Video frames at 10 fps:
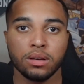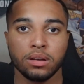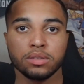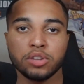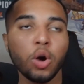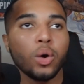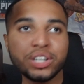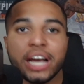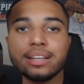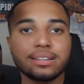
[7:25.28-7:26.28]
So
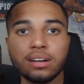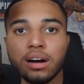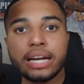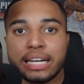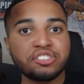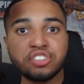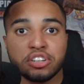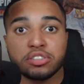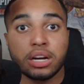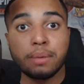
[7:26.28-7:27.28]
Jalen Hunt is
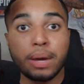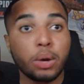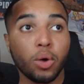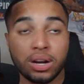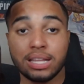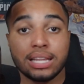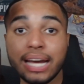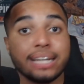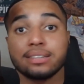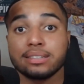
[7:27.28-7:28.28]
just going to be one of the
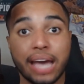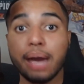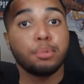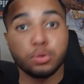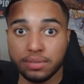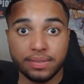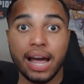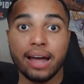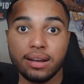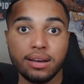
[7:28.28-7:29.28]
latest examples of
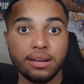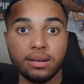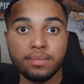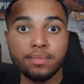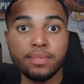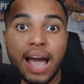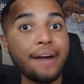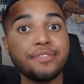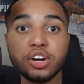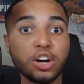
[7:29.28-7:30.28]
that.
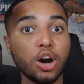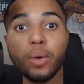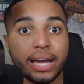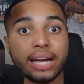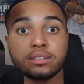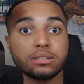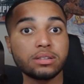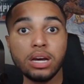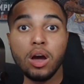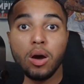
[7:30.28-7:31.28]
Having to go against
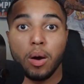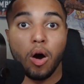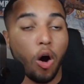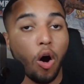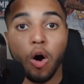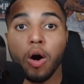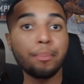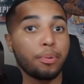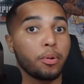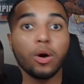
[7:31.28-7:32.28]
all
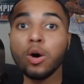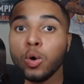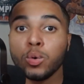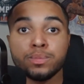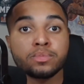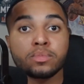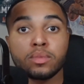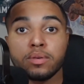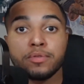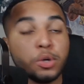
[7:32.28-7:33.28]
pro,
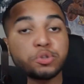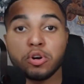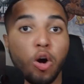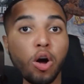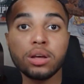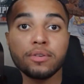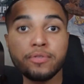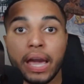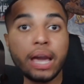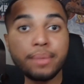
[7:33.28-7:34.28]
future Hall of
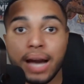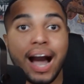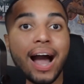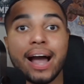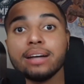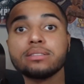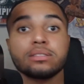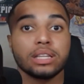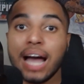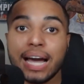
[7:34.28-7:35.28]
Fame guys
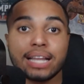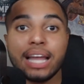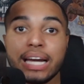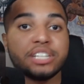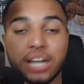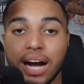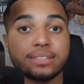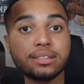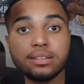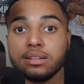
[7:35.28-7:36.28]
like Lane
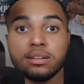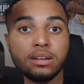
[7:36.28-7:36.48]
Johnson,